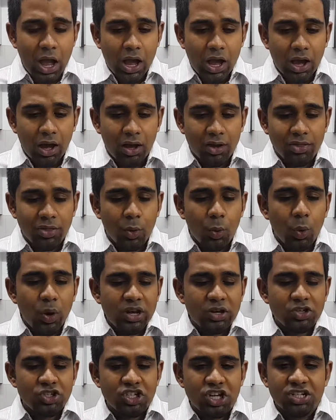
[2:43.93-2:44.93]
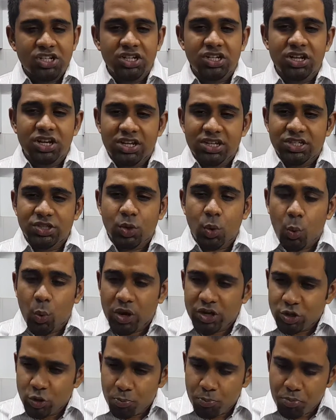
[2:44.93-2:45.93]
The way to judge it is
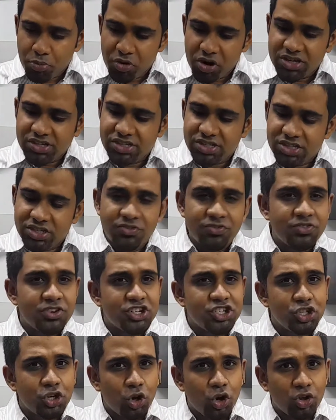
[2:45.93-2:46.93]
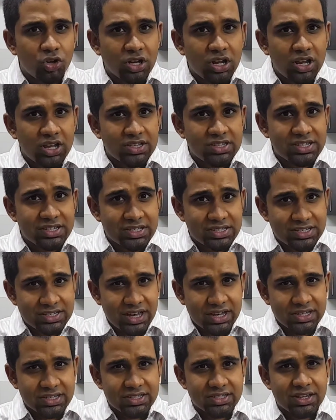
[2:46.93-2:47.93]
when you press the fish on its
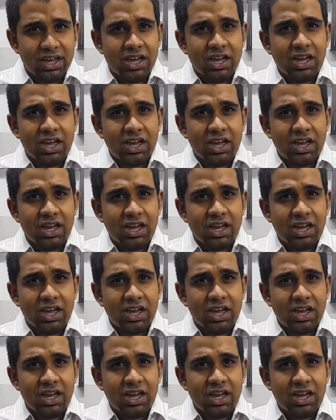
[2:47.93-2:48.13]
sides.